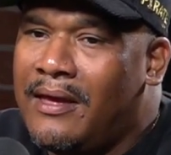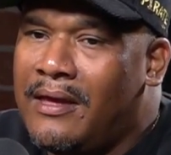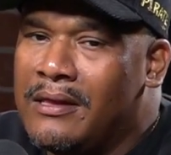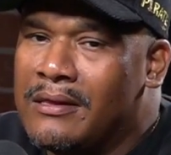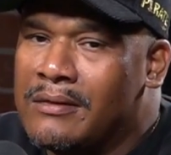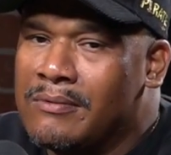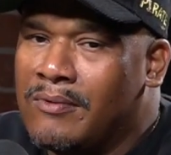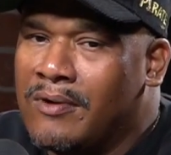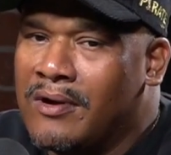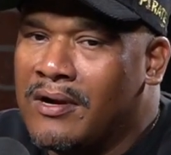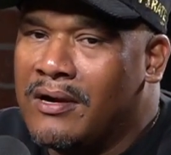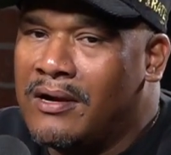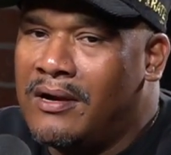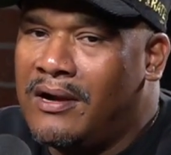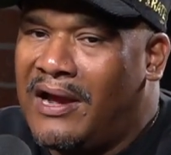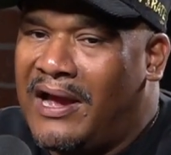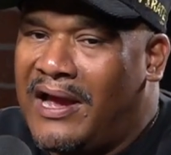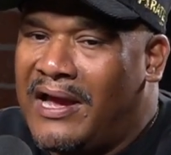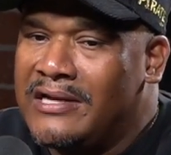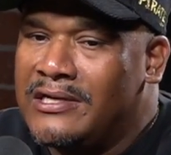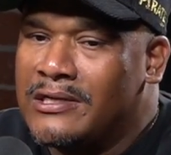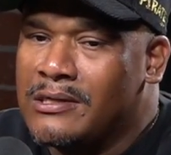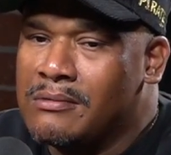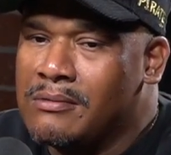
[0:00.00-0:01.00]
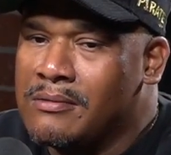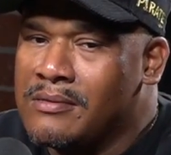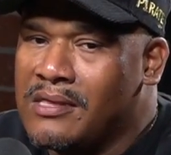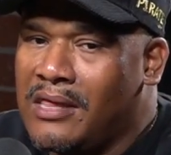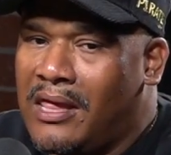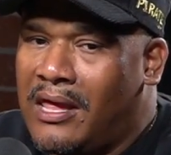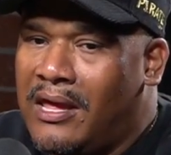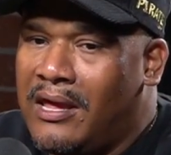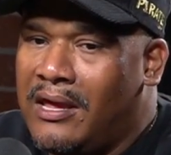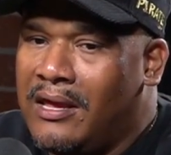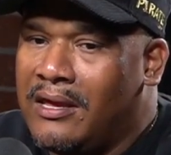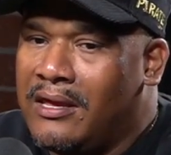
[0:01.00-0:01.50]
is where I just was
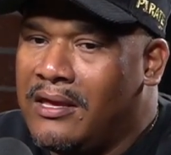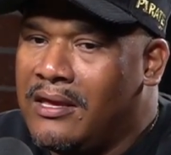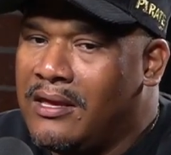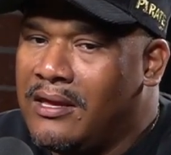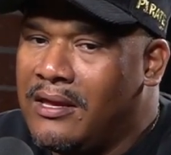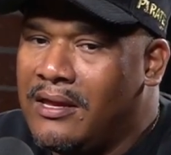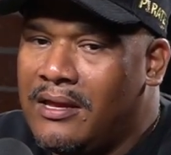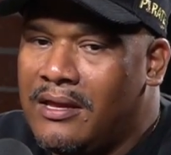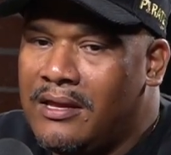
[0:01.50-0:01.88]
like,